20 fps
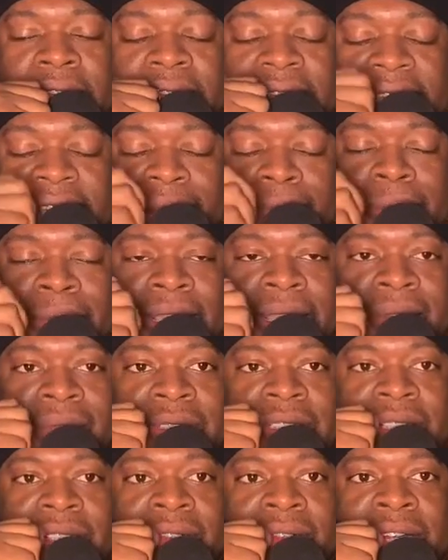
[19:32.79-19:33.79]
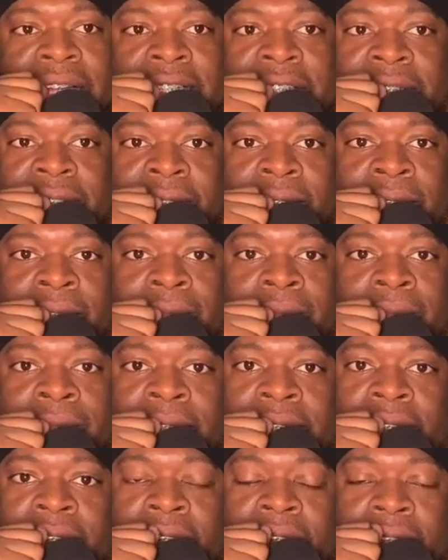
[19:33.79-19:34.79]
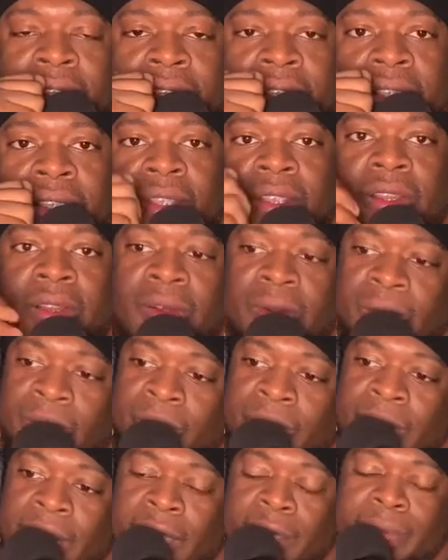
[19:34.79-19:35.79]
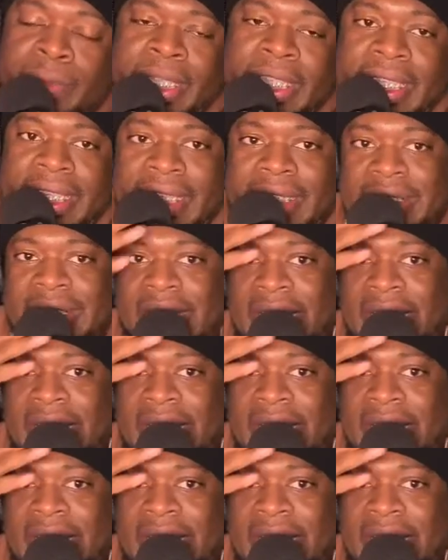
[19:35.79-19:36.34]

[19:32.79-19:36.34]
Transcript: helping him to the restroom, rubbing his